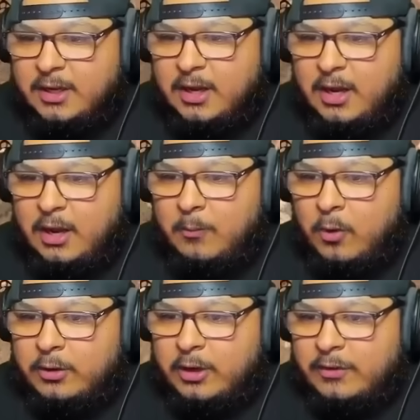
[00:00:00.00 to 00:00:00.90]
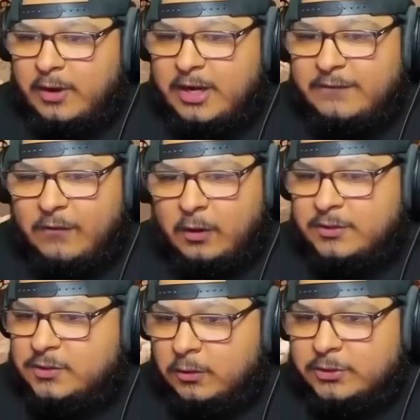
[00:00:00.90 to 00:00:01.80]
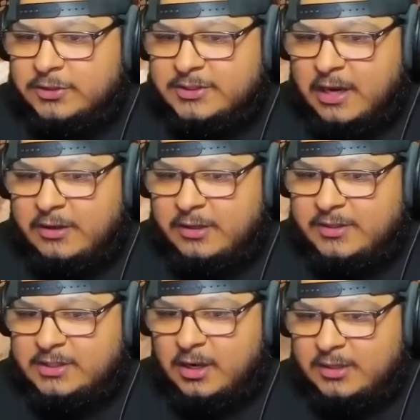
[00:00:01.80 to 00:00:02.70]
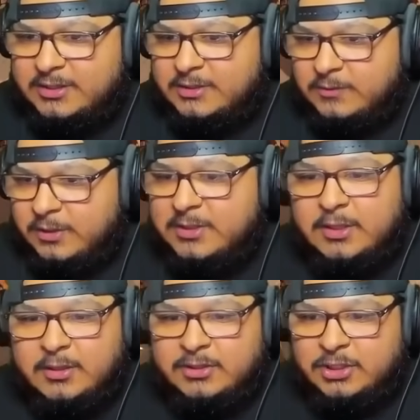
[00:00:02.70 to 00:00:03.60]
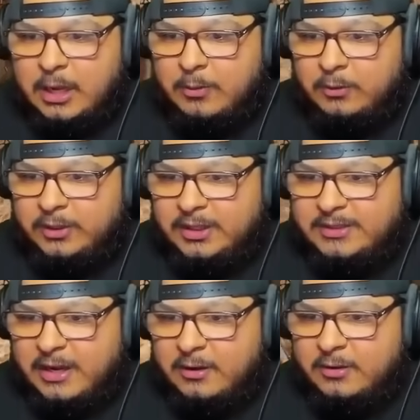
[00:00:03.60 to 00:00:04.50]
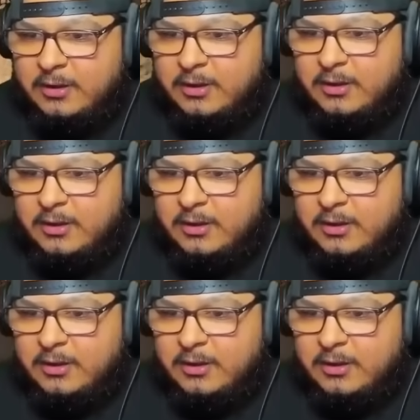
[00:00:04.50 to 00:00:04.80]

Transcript: Uh, I'm wondering, are there any fallen soldiers down here? This Cossacks really did a good job holding it down.